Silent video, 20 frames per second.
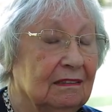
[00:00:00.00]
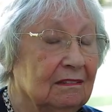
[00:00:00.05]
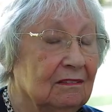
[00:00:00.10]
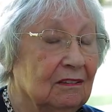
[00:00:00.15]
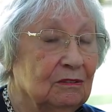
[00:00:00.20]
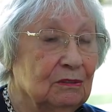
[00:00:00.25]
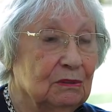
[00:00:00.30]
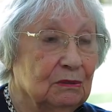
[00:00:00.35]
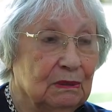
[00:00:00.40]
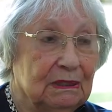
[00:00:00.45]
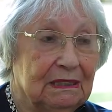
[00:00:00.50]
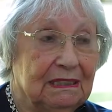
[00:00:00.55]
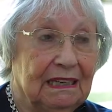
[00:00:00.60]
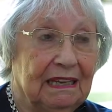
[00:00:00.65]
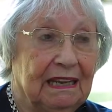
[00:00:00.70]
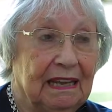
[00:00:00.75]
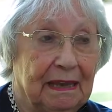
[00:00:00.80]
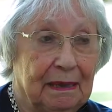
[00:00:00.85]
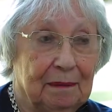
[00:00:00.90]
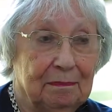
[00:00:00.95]
Those were the
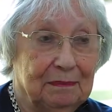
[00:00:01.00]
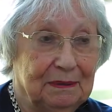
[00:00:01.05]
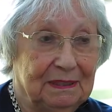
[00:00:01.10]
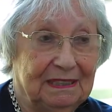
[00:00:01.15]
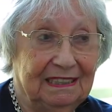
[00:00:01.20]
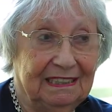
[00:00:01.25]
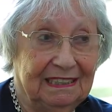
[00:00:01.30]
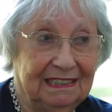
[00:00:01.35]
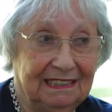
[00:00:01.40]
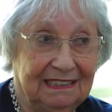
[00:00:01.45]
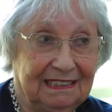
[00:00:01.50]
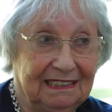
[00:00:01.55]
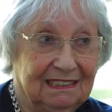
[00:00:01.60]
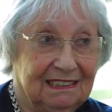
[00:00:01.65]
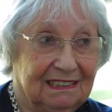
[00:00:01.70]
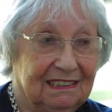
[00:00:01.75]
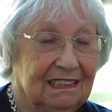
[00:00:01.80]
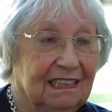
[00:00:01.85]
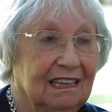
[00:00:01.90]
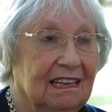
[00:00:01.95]
happy
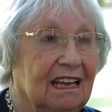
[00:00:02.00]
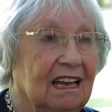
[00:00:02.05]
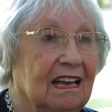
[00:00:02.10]
days.